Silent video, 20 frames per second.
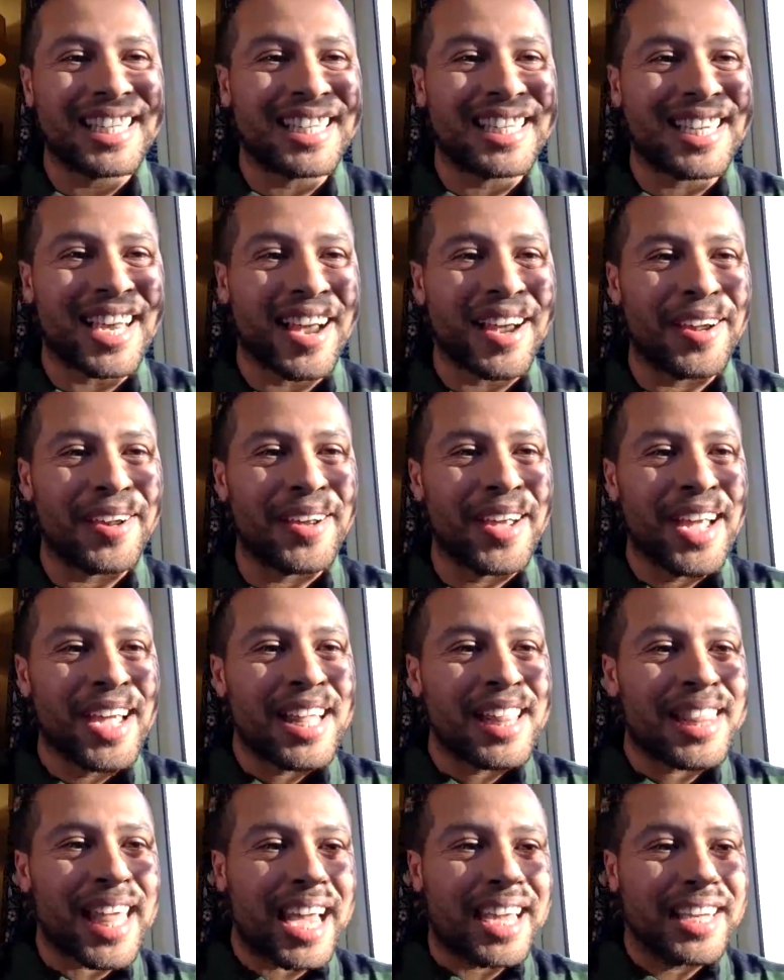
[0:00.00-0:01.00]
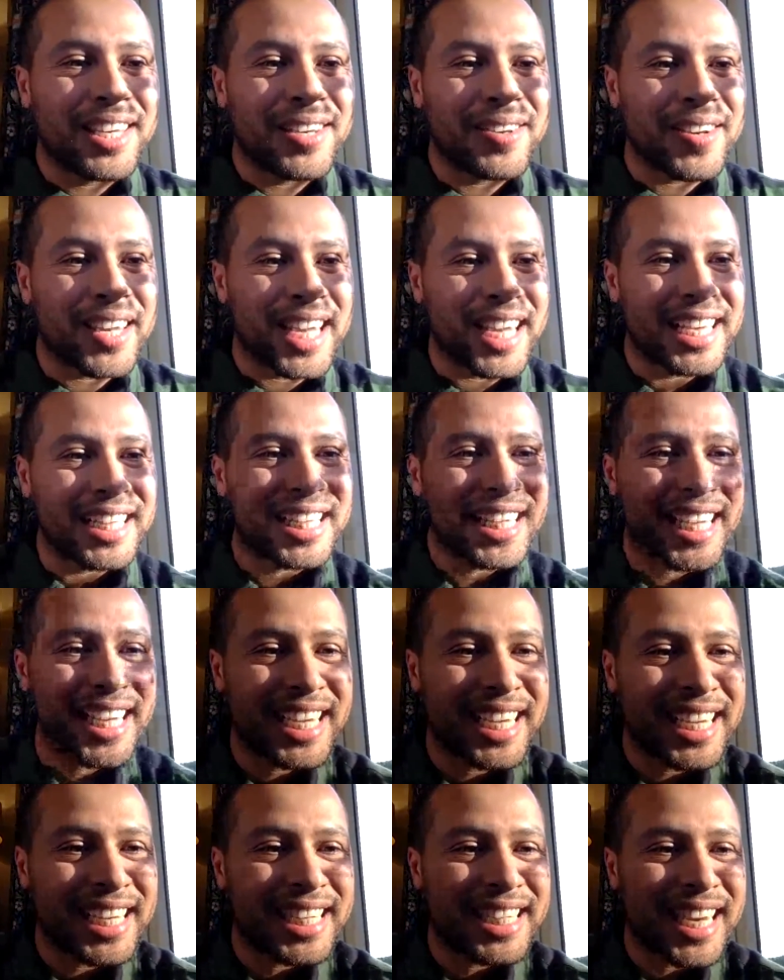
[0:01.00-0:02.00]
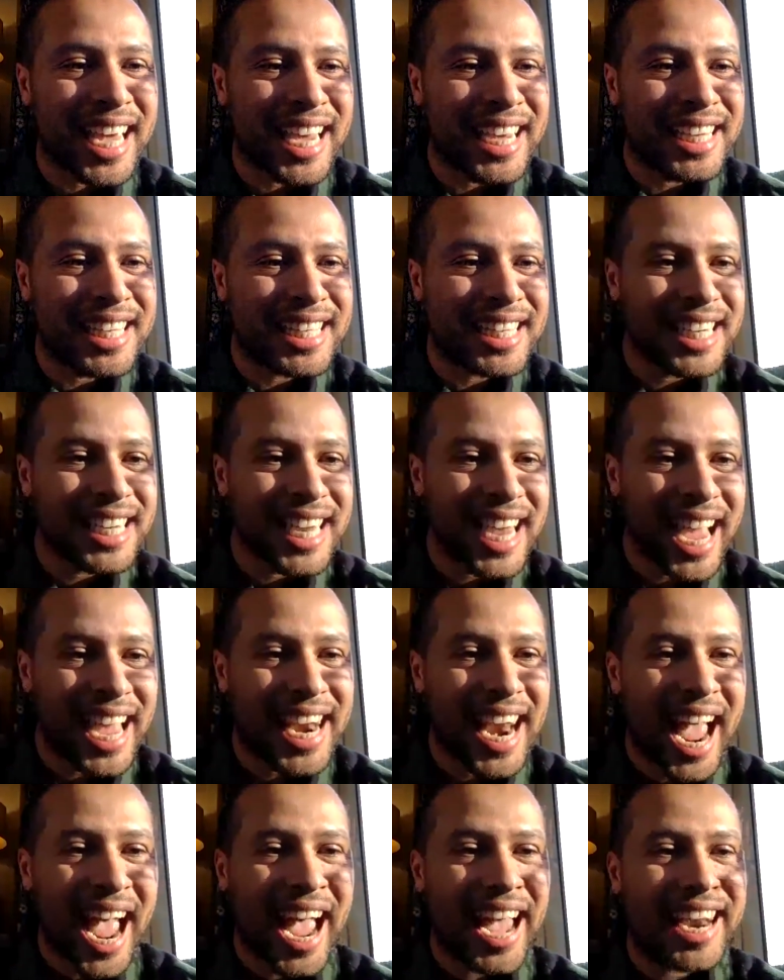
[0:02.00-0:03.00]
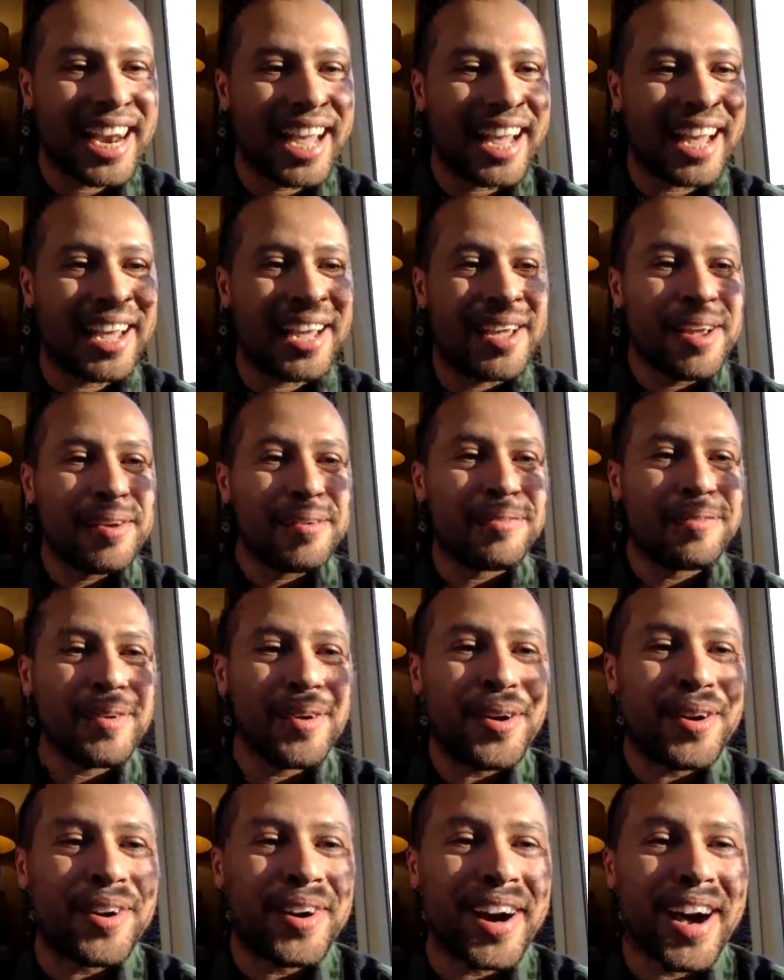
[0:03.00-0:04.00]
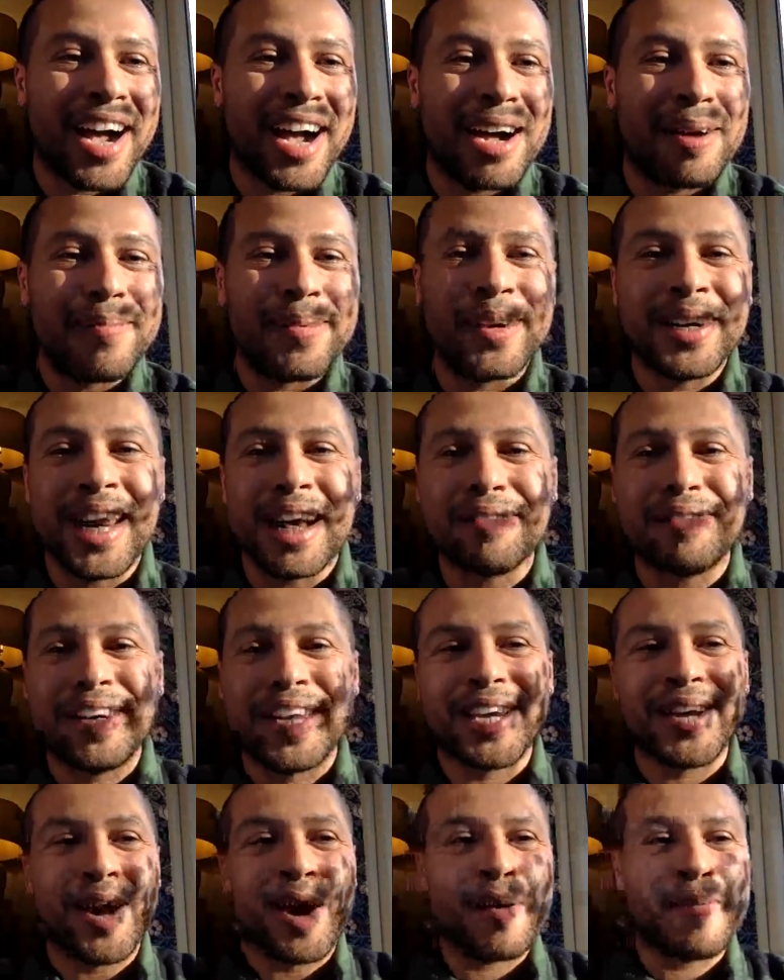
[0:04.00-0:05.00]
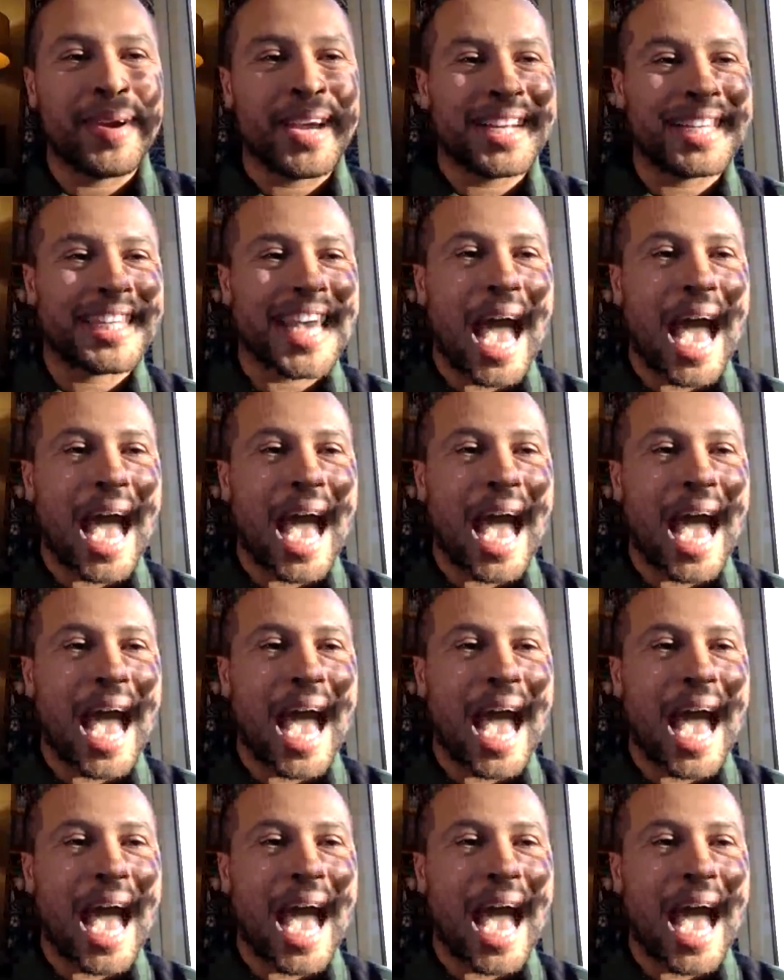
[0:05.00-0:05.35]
So thank you, Izzy, Daisy, and Hannah, for your lovely comments.